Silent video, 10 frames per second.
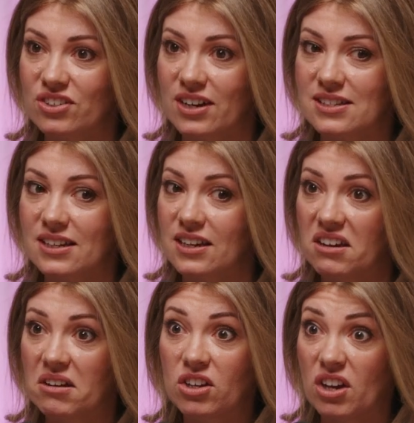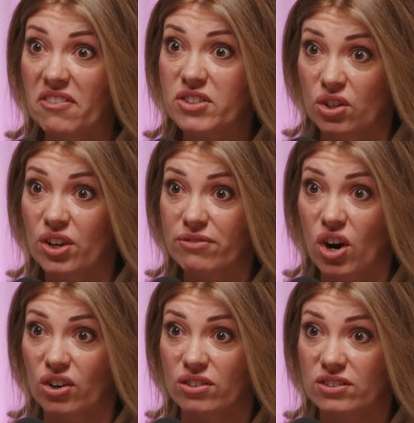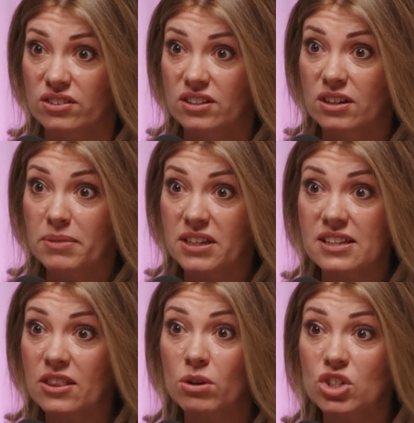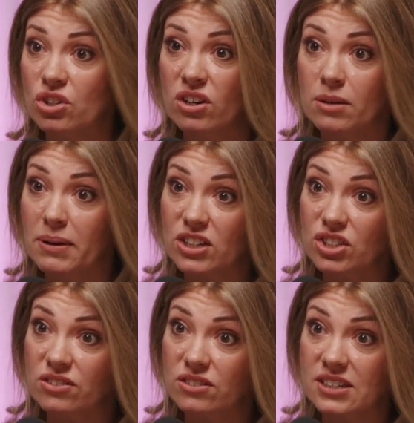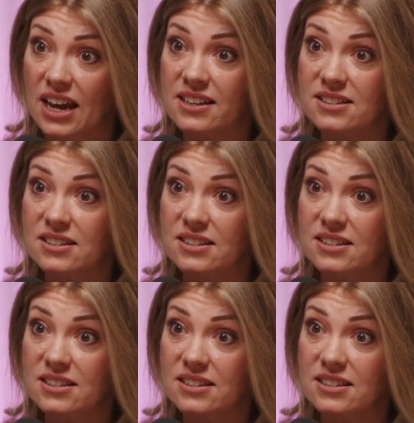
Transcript: And I said, you have to learn it wrong because otherwise you're not going to pass your test.